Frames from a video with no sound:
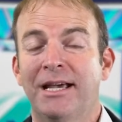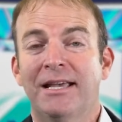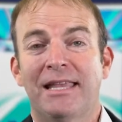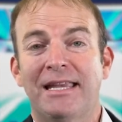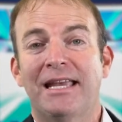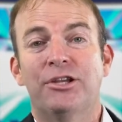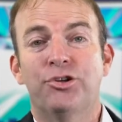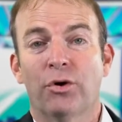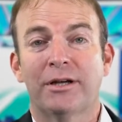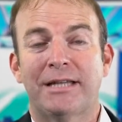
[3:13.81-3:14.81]
They can get
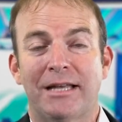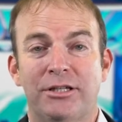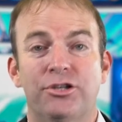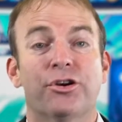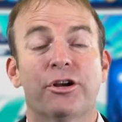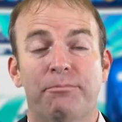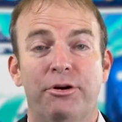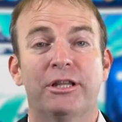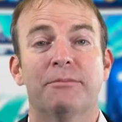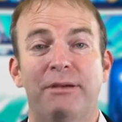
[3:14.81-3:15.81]
your attention. You're going to
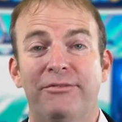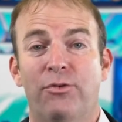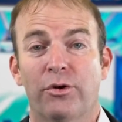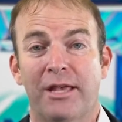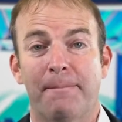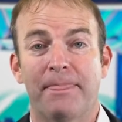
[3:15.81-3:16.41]
put in the bid for them.